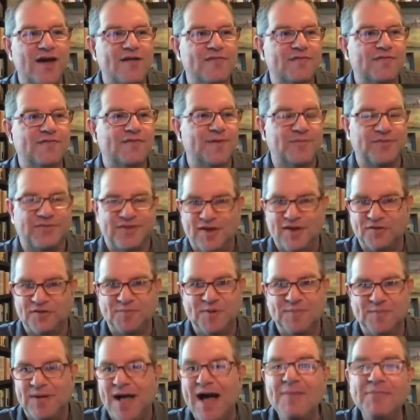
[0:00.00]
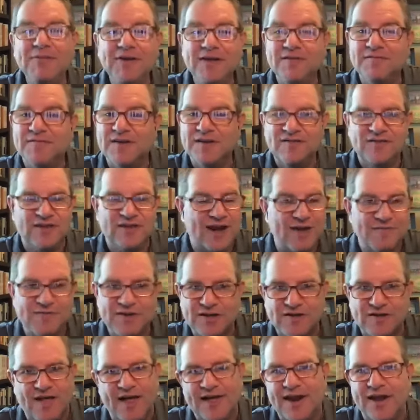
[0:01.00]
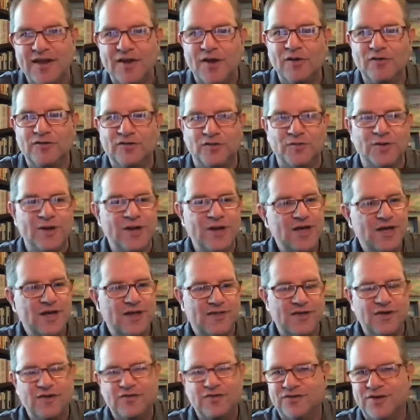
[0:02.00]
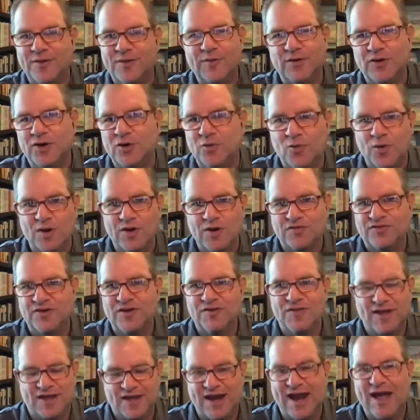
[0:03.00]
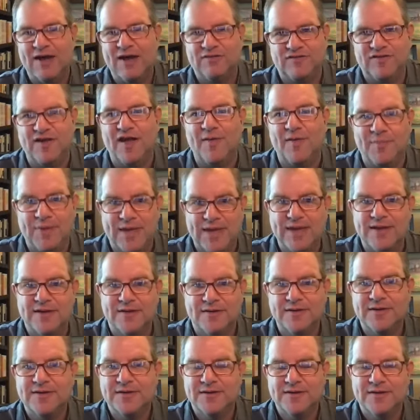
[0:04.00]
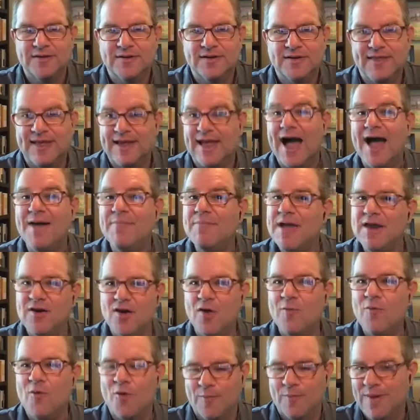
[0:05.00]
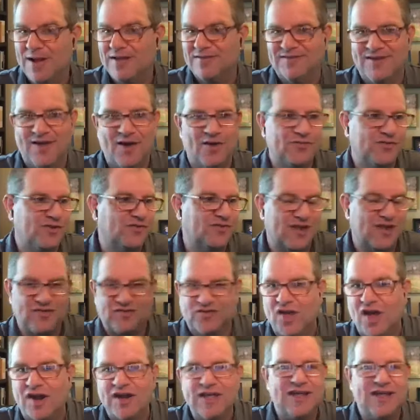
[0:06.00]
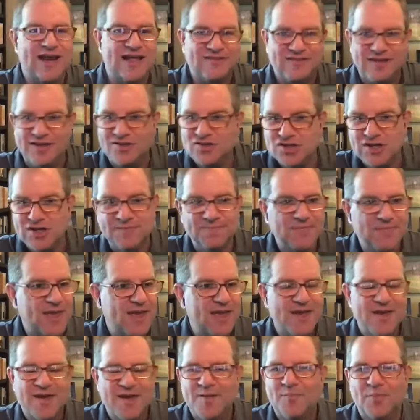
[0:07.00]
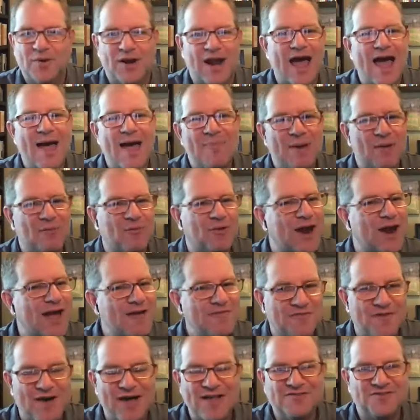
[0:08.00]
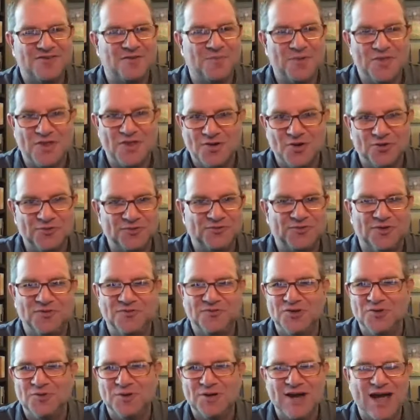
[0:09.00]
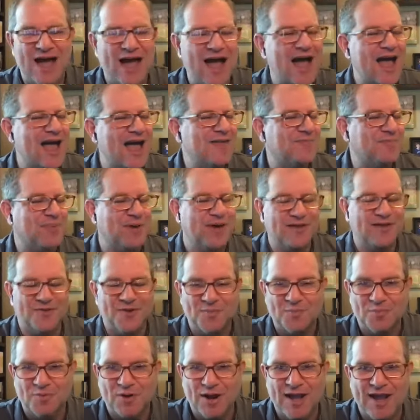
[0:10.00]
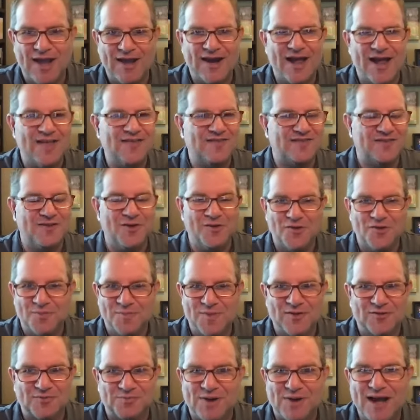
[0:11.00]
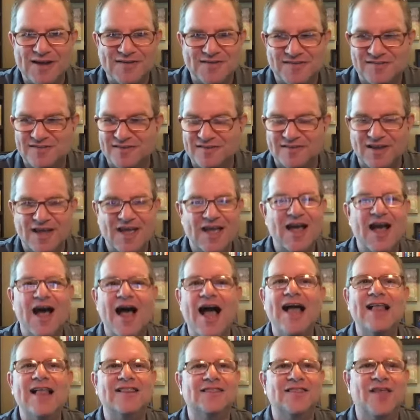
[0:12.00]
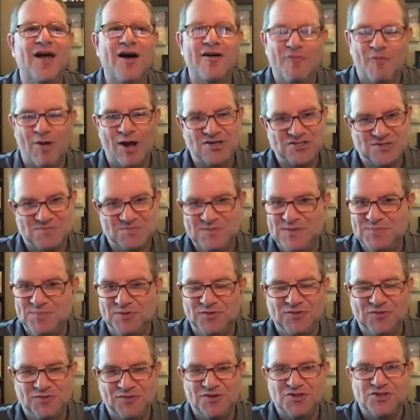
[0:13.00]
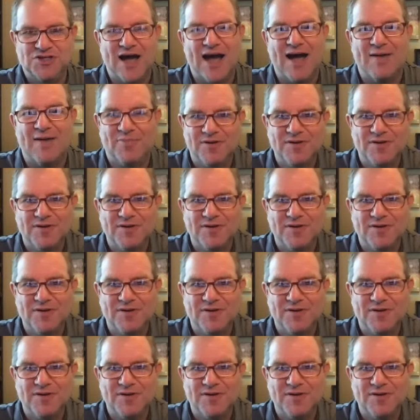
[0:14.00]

from salespeople. I'm convinced that every client I go to, there's someone who works there that can outsell me. Like I may know more about sales because I study it, I teach it, mm-hmm. but I mean, when I find someone that knows what they're doing, I pick their brain, I steal their best practices. I love watching people do their job.